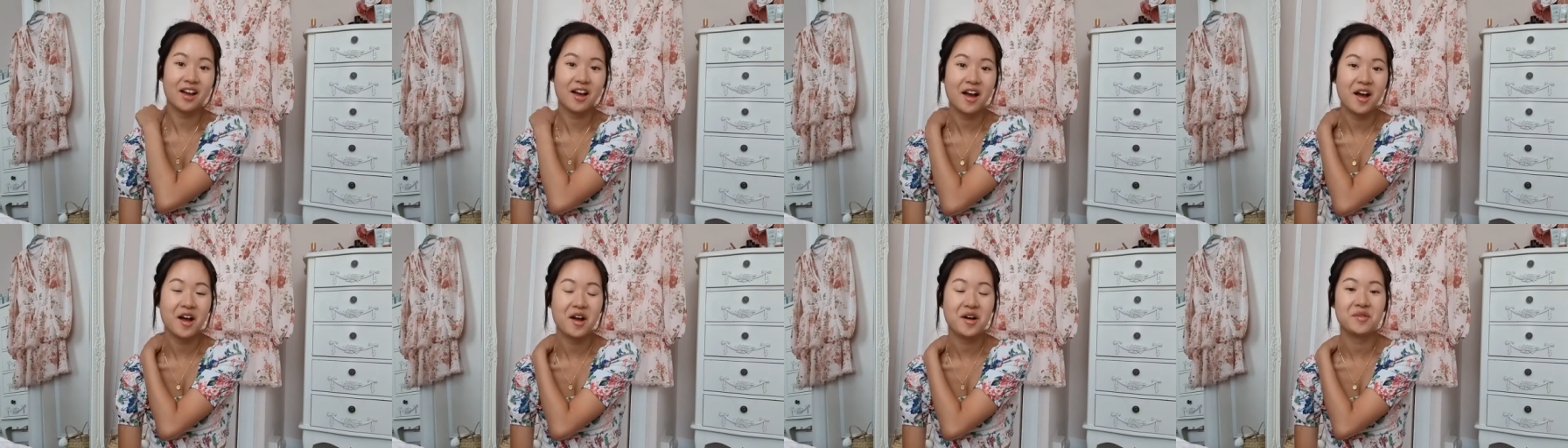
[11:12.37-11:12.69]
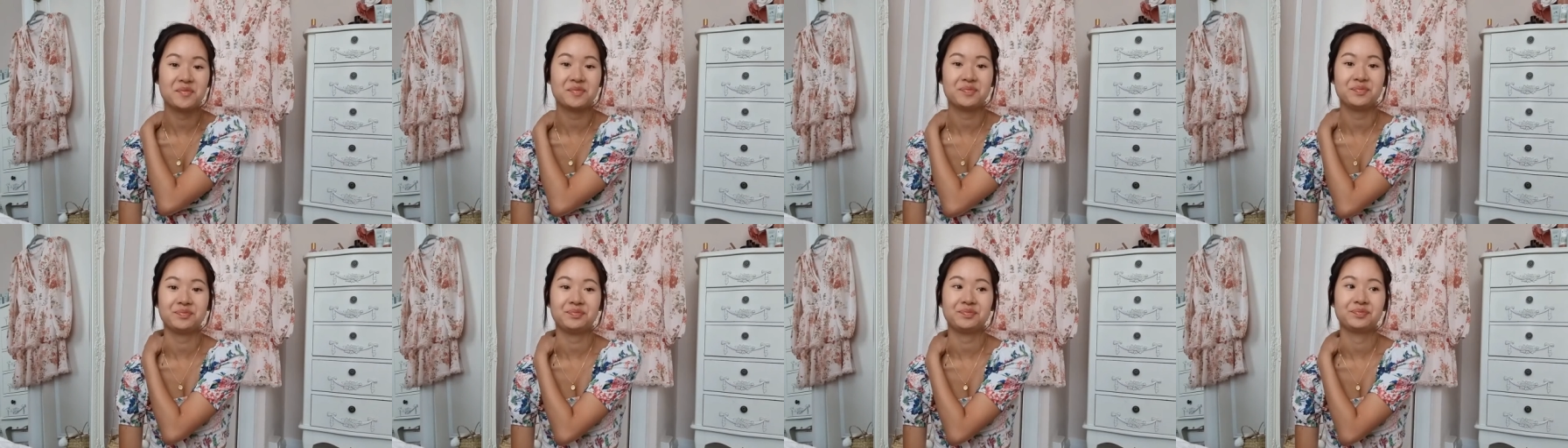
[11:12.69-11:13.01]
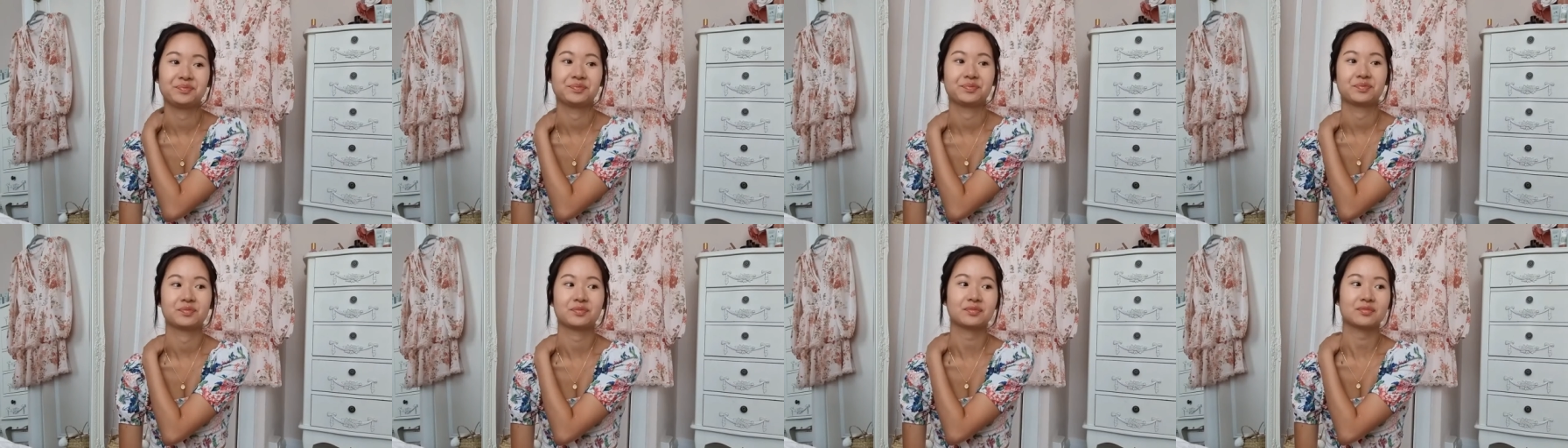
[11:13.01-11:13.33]
Um,
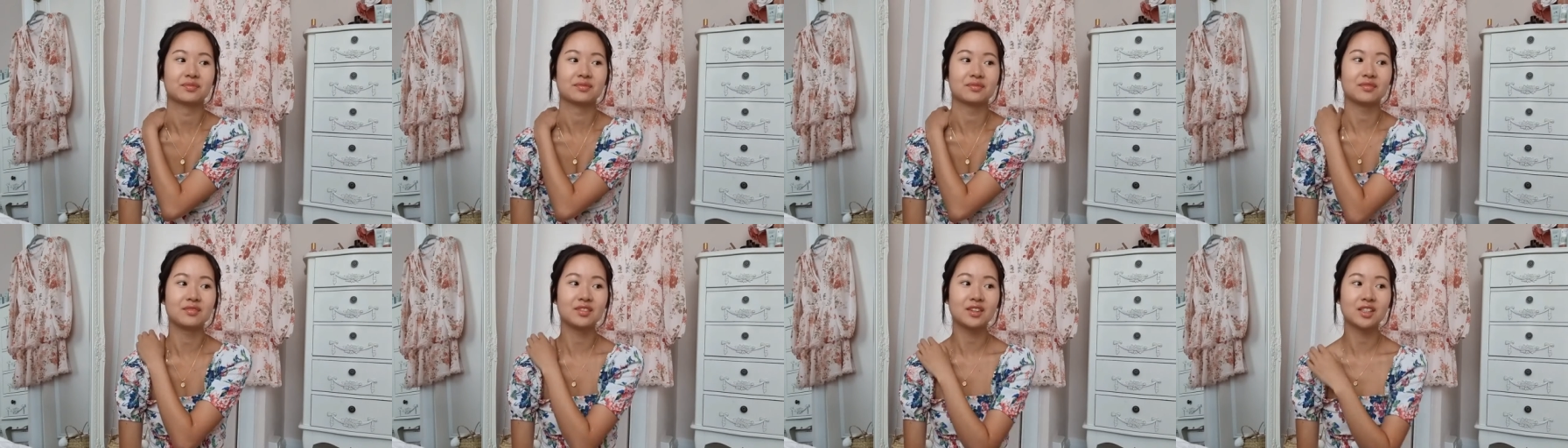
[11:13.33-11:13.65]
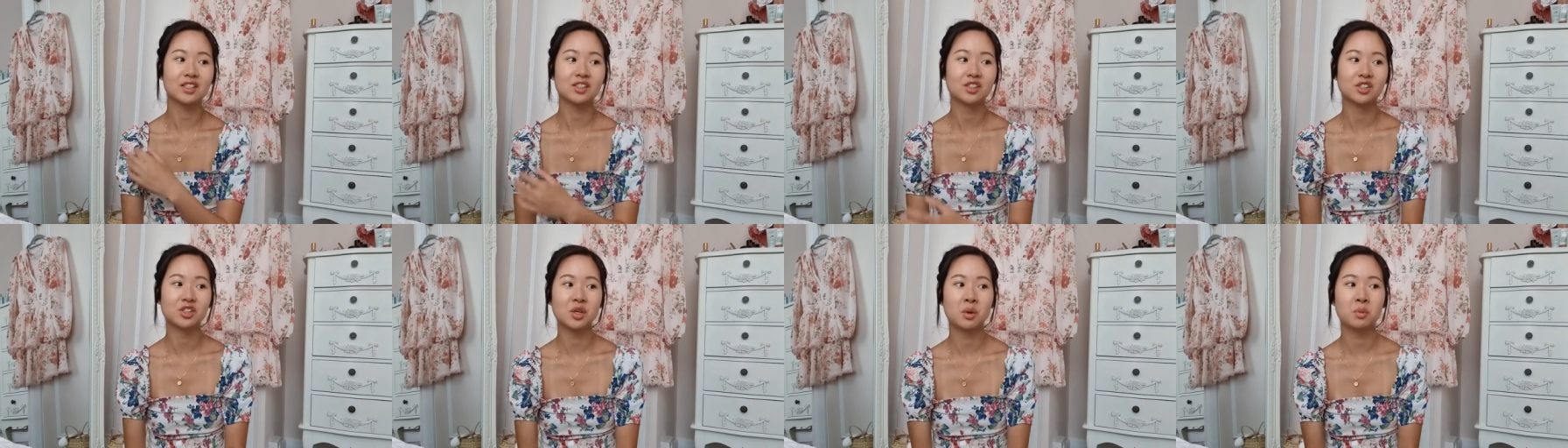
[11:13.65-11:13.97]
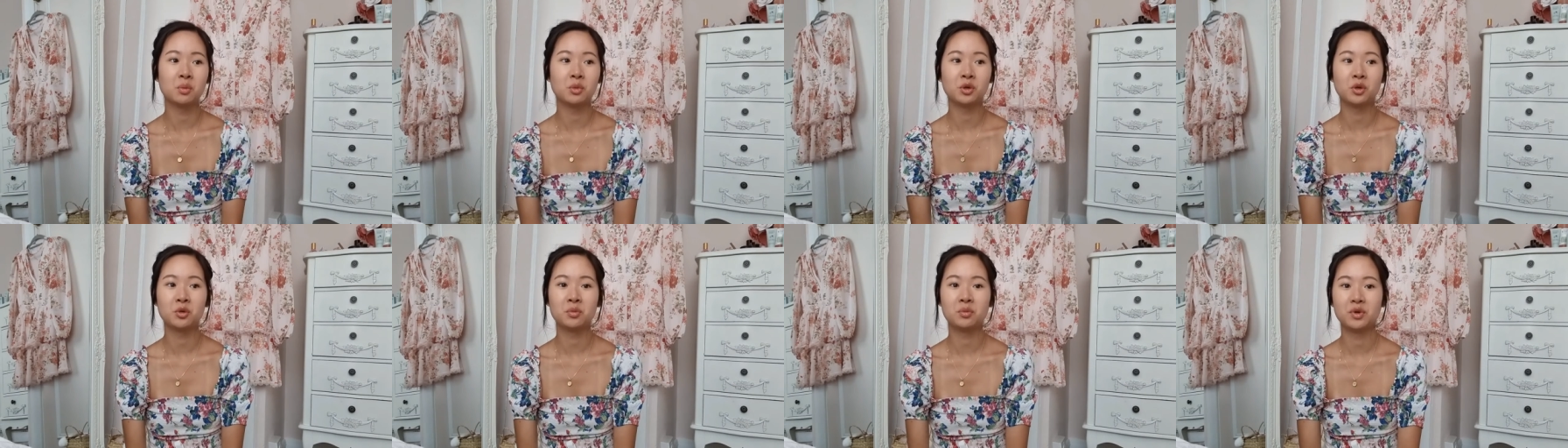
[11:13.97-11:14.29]

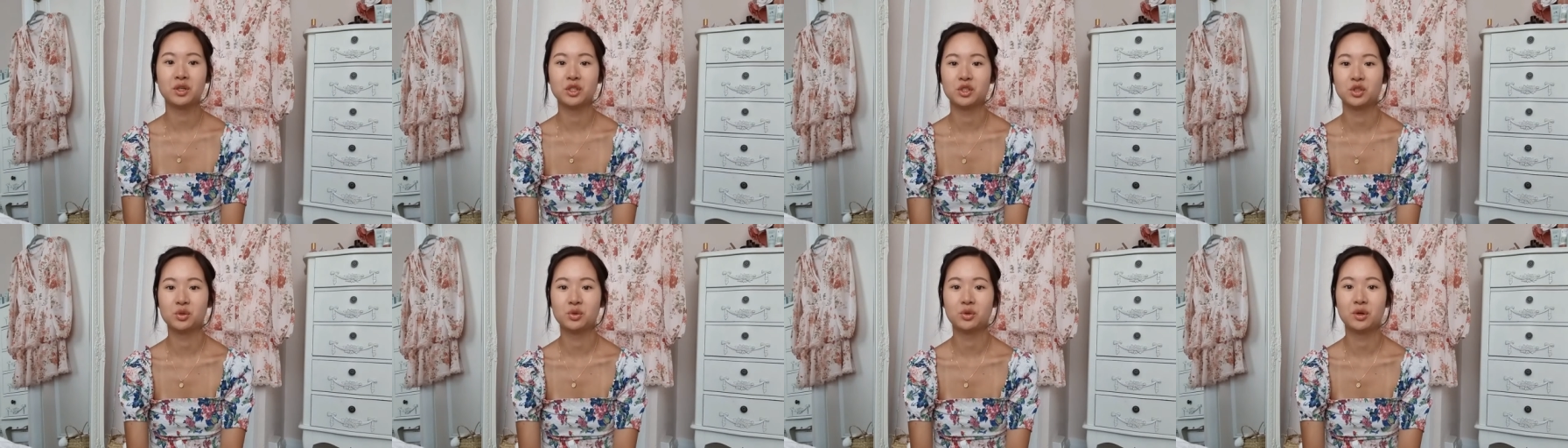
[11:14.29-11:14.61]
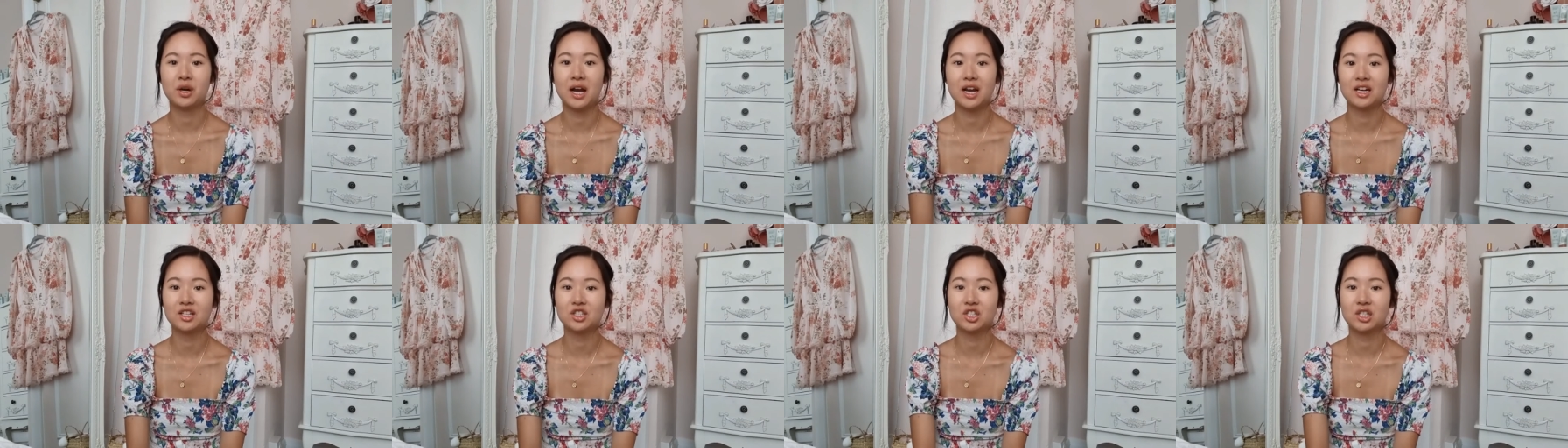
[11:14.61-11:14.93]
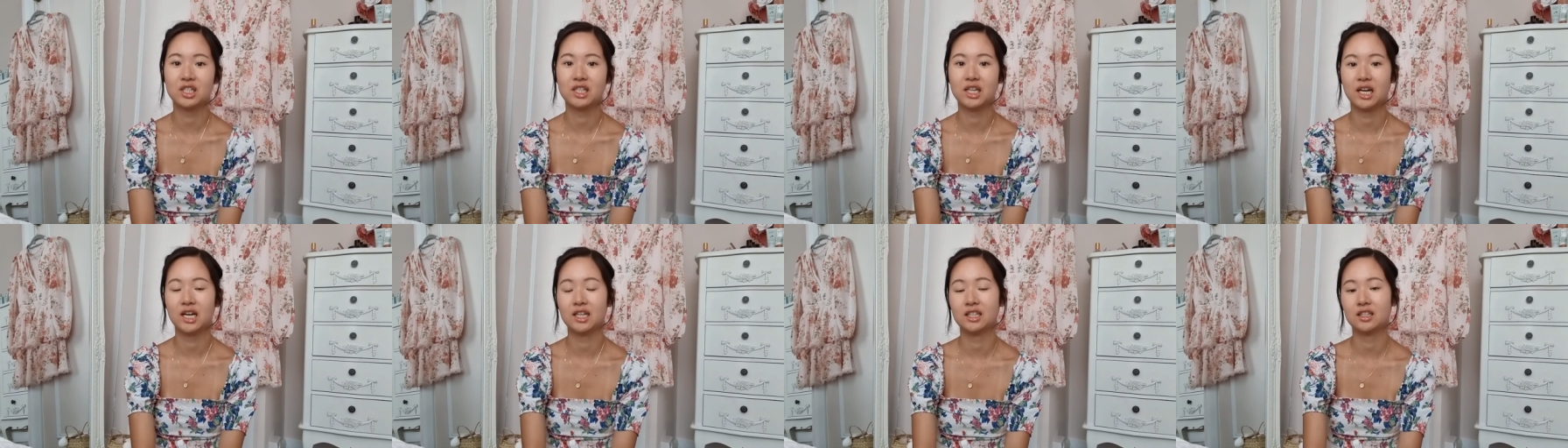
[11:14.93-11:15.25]
someone on my tour
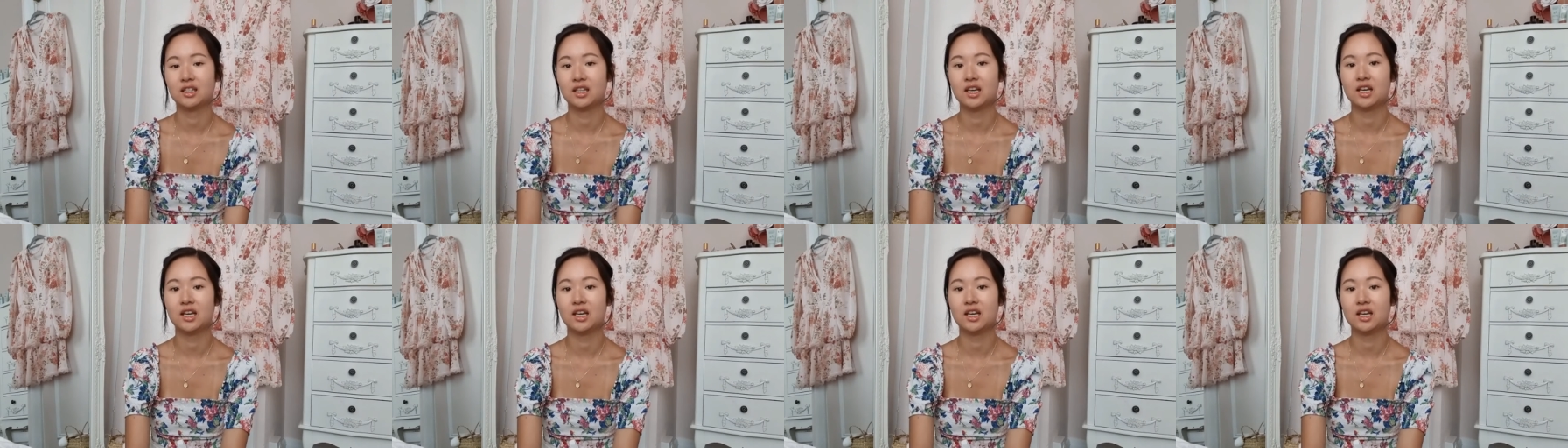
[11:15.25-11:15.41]
actually had